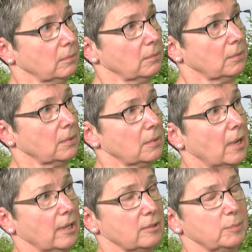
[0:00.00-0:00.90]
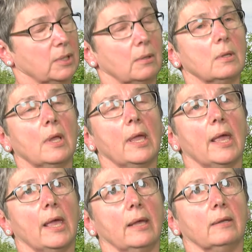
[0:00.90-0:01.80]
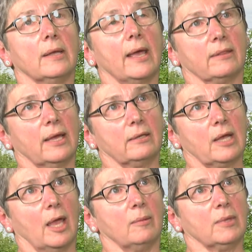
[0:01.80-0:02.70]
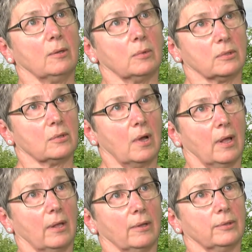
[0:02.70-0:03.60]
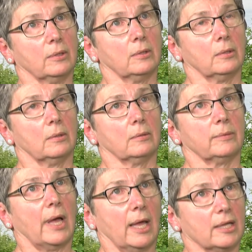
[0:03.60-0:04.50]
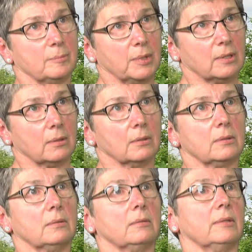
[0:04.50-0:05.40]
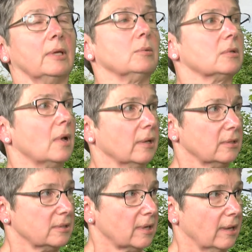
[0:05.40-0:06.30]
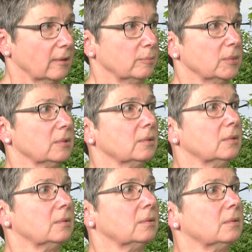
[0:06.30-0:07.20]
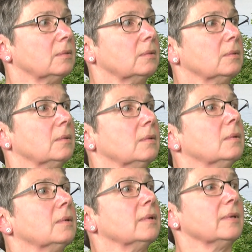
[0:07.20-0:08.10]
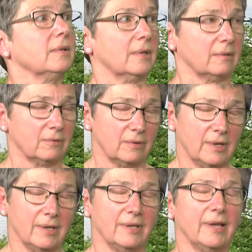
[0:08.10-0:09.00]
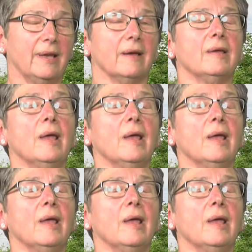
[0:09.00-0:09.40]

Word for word: okay. Hospital. And at that time, they weren't called hospitals; they were called asylums. That's right. That's yeah. right. Yeah.